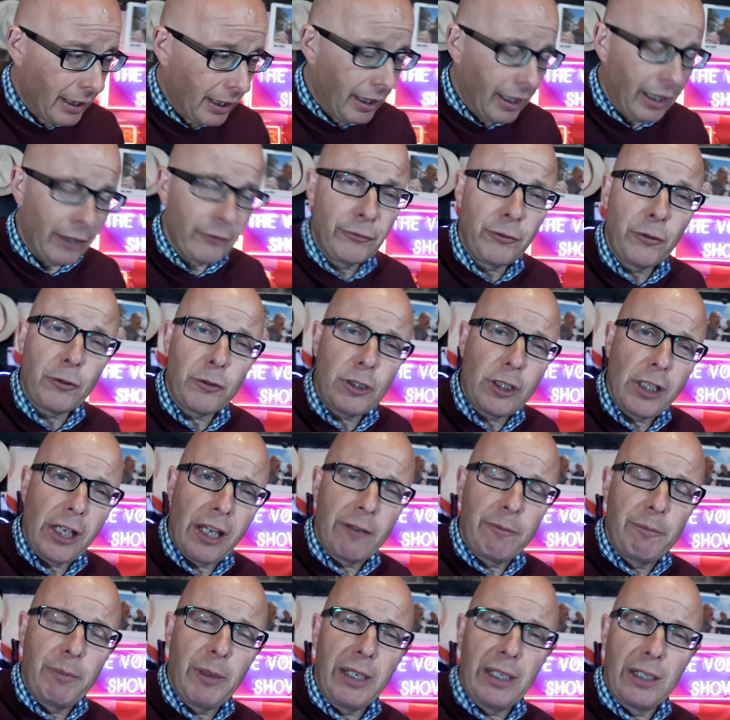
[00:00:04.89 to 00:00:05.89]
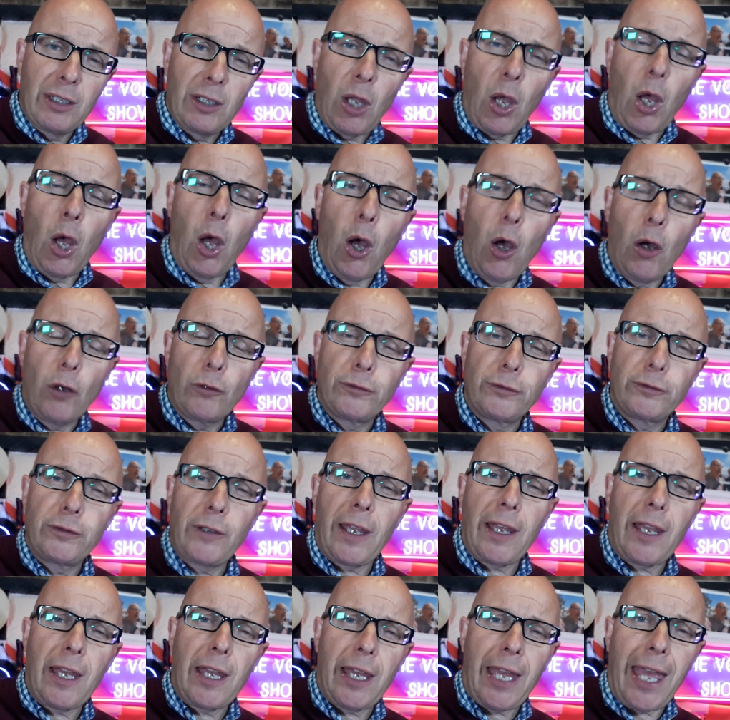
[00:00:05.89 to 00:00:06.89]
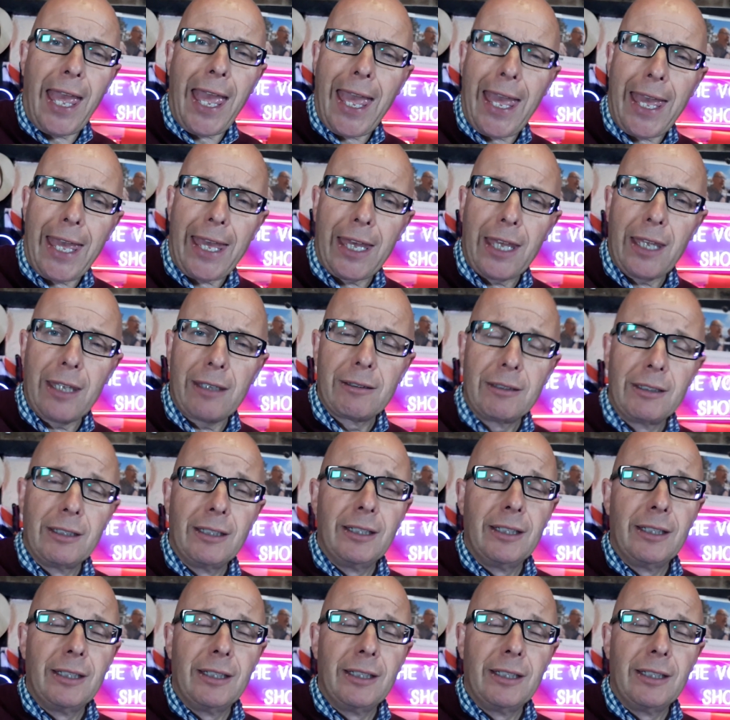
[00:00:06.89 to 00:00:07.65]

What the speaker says: unfortunately I've been off air